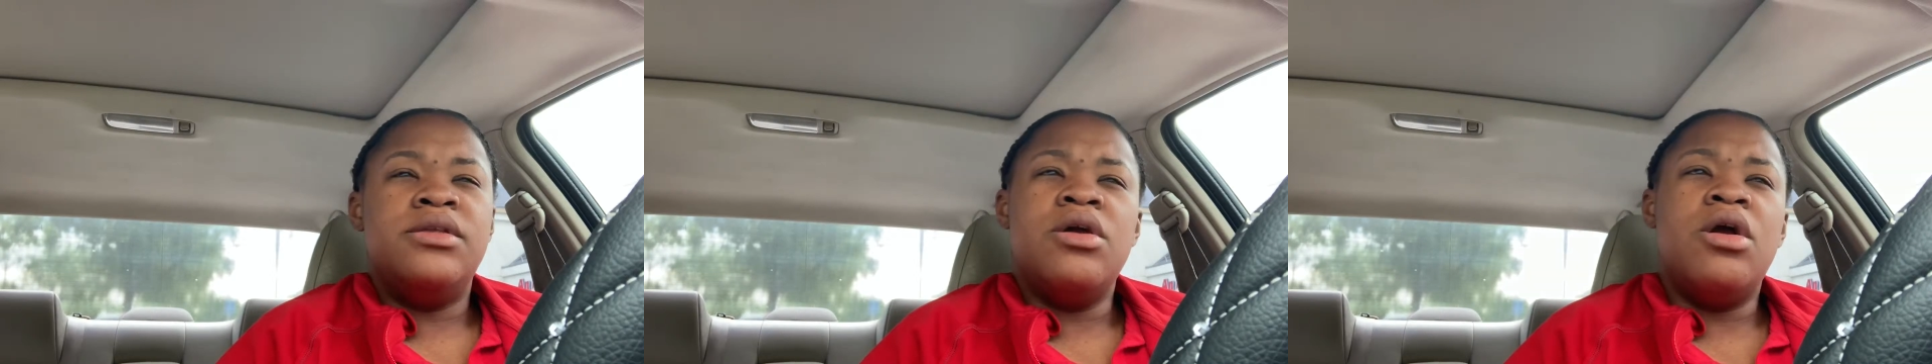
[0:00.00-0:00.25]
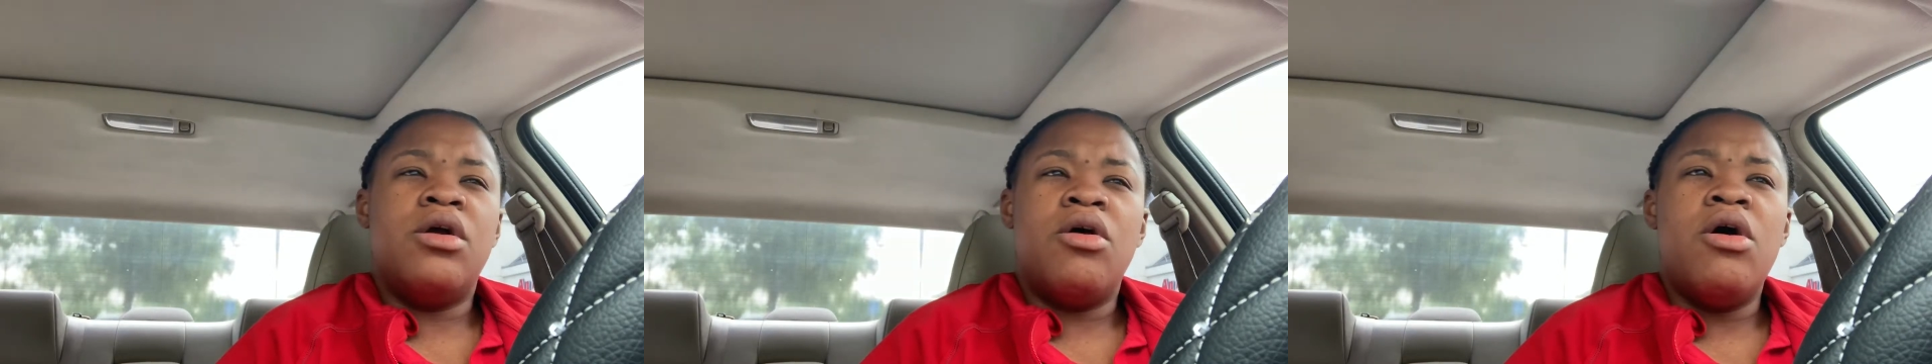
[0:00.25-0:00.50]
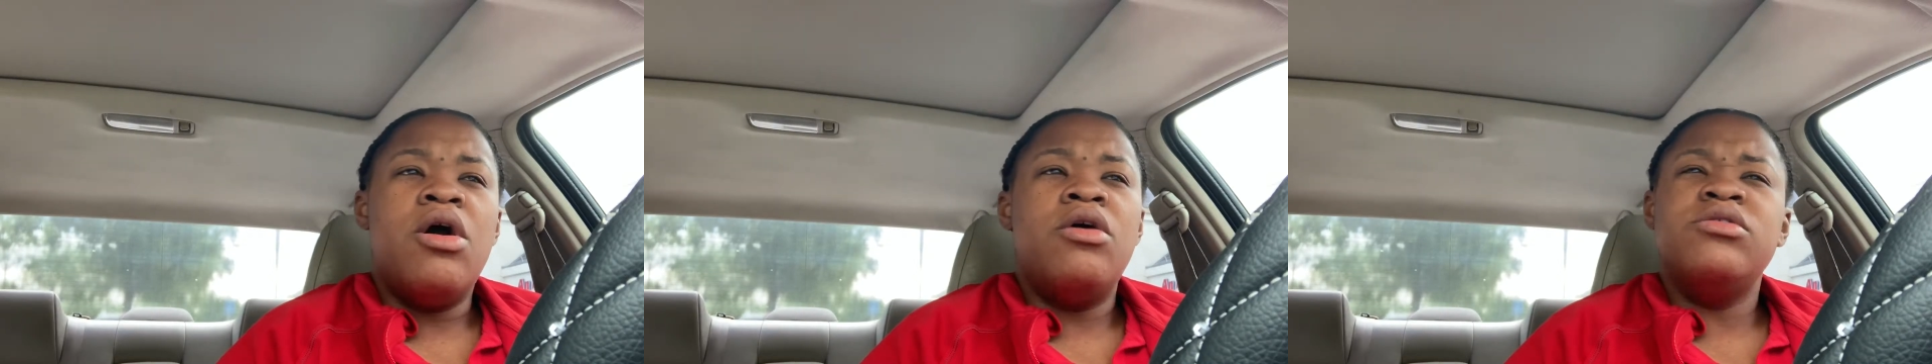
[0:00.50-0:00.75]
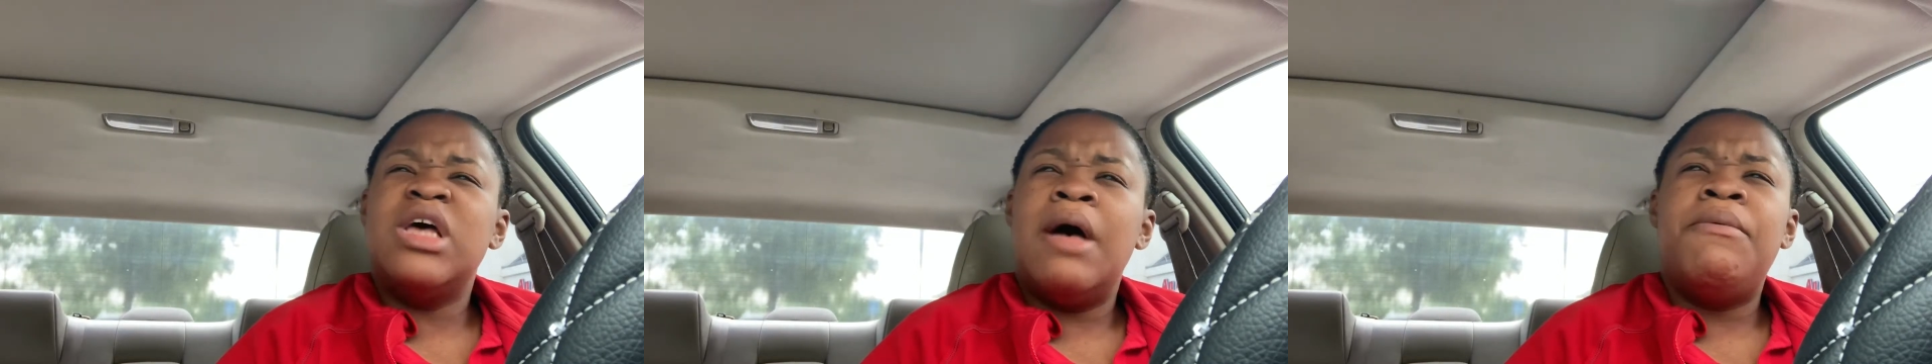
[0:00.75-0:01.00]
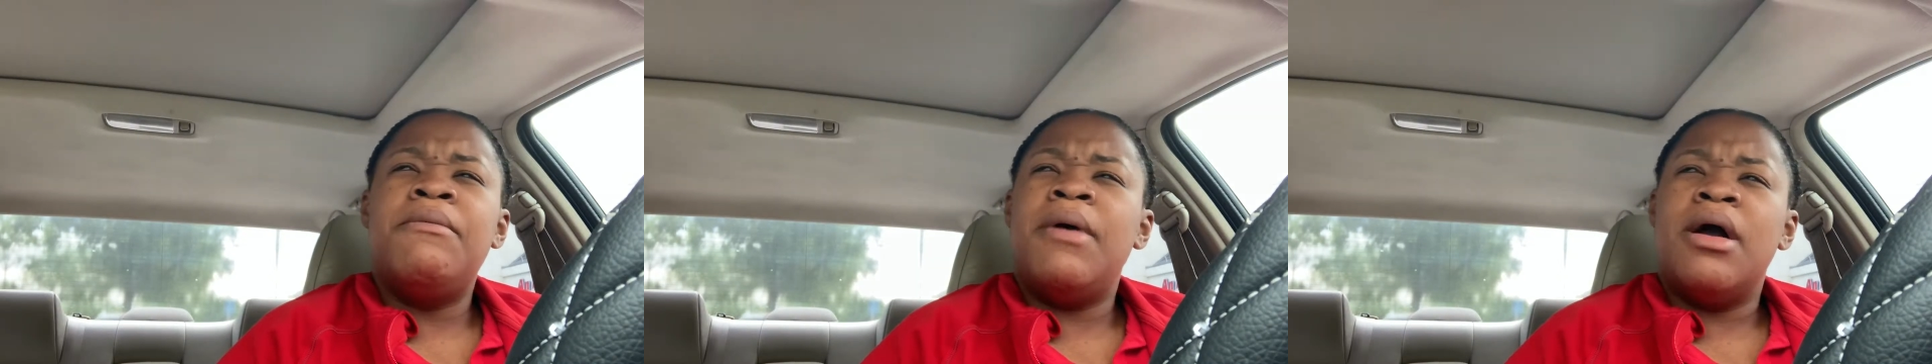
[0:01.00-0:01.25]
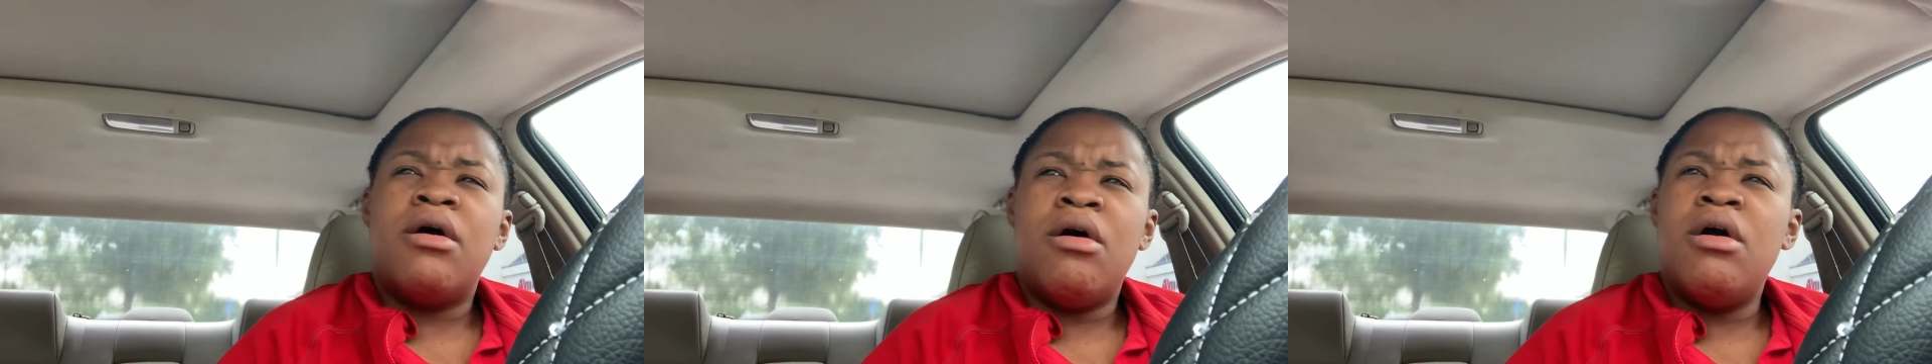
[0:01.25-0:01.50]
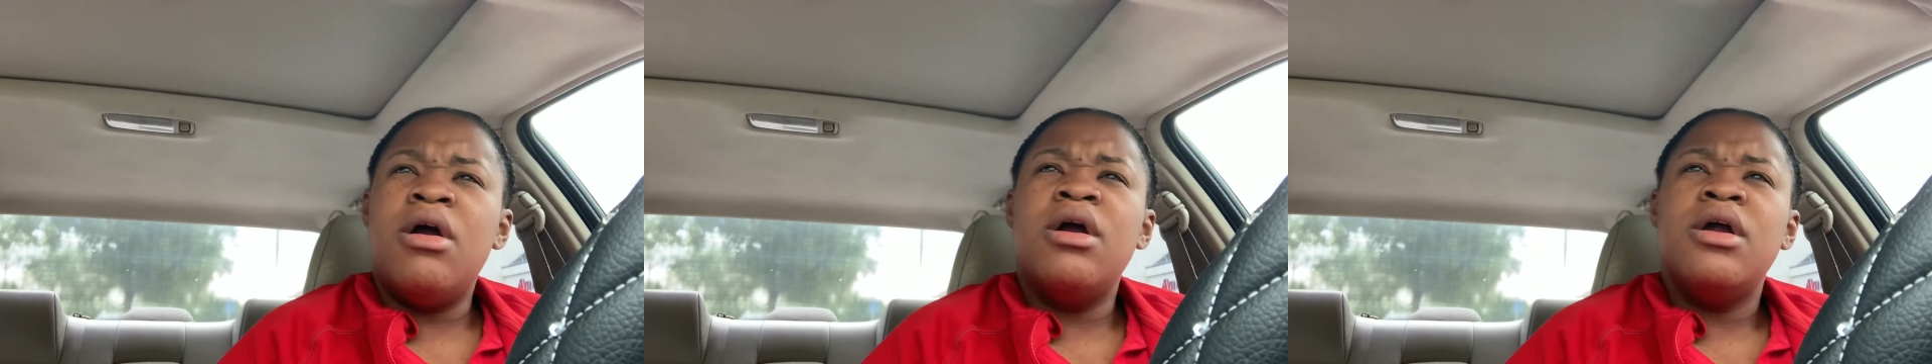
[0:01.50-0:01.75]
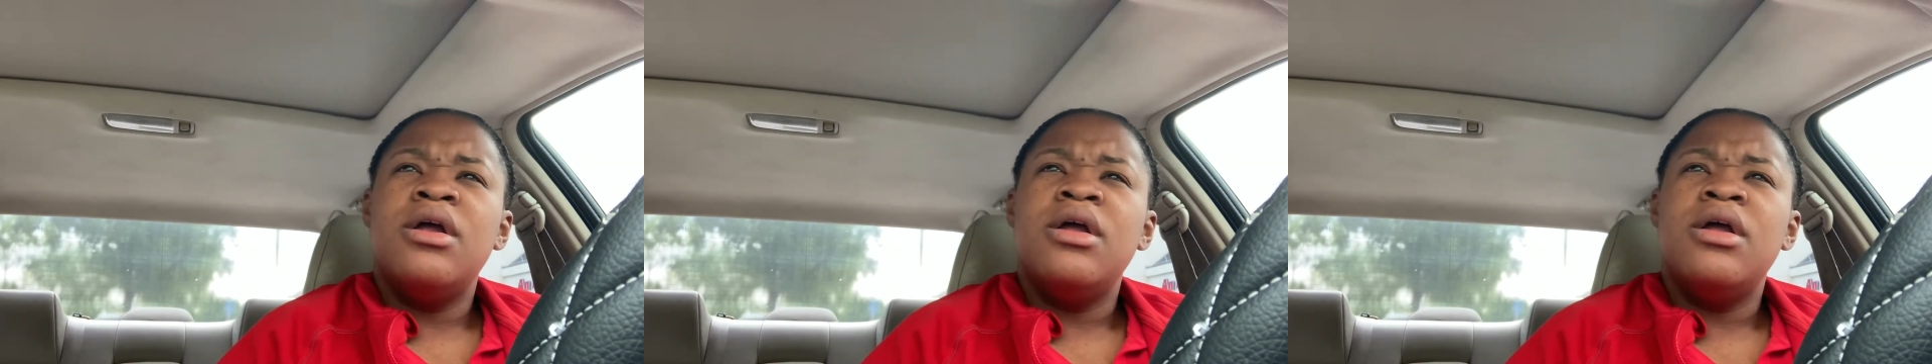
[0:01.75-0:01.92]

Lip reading: there a car on top of my car?